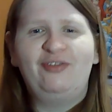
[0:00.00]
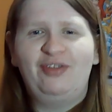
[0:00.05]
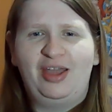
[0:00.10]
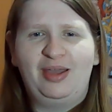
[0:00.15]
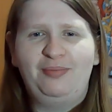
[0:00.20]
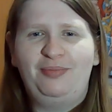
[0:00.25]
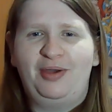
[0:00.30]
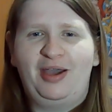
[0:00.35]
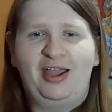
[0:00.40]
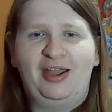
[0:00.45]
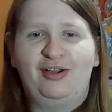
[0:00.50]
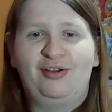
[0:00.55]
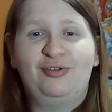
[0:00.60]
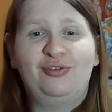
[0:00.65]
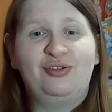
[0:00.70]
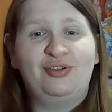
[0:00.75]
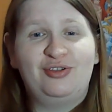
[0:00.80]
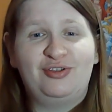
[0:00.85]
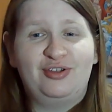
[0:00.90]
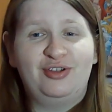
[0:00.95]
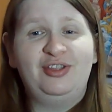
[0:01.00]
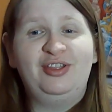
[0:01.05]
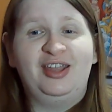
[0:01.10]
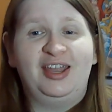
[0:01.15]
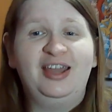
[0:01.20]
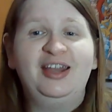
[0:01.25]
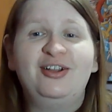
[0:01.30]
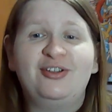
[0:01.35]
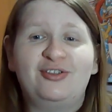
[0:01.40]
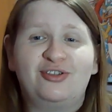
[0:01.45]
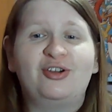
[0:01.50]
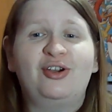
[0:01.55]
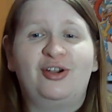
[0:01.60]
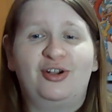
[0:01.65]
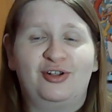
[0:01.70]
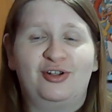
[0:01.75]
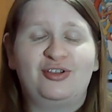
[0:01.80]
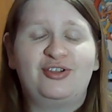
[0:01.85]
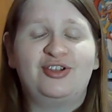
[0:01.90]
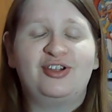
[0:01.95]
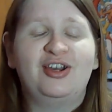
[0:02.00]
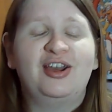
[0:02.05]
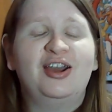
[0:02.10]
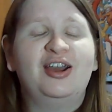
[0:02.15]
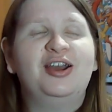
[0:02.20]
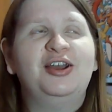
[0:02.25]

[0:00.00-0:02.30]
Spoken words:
vampire. She's just in a church.